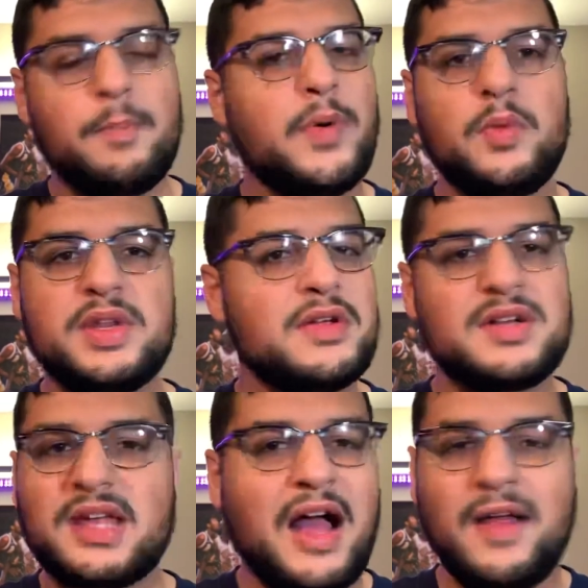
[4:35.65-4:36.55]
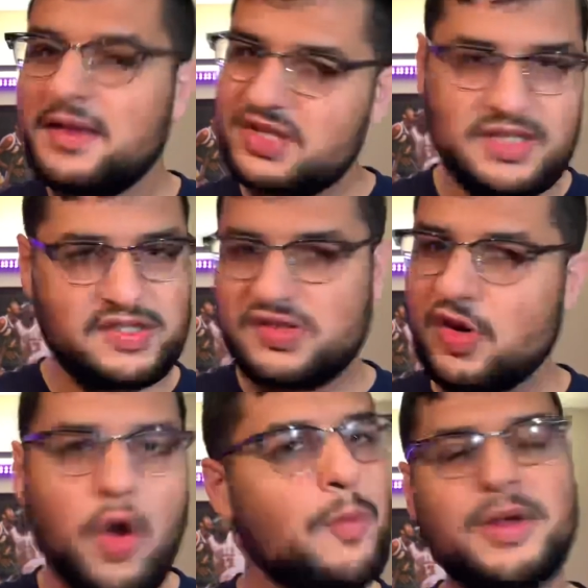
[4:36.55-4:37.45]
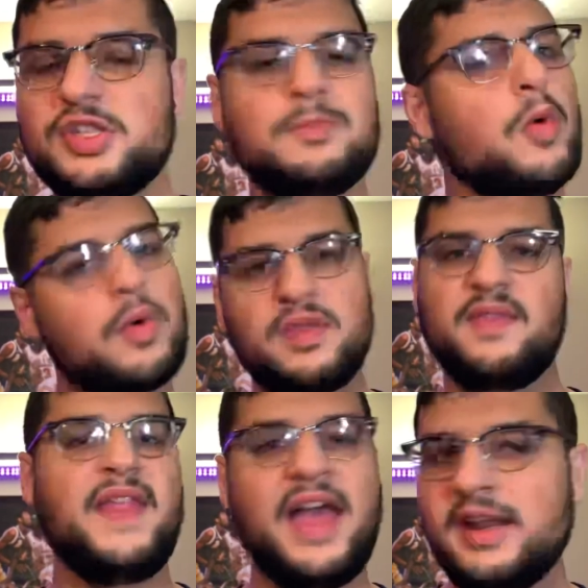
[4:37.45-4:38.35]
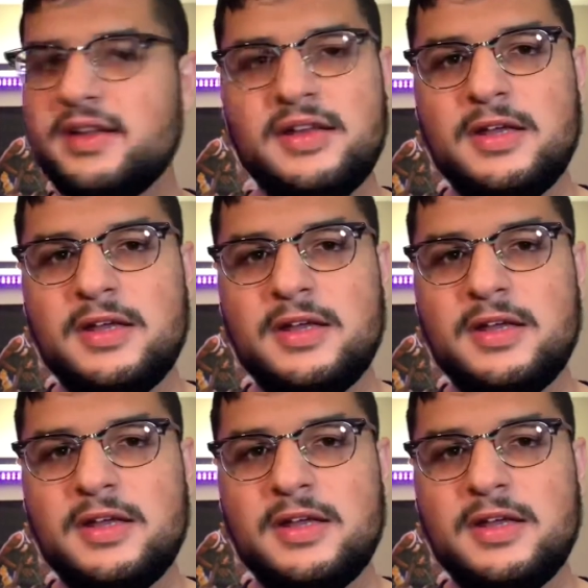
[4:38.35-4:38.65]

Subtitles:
But when you're in college, it's so much more than that.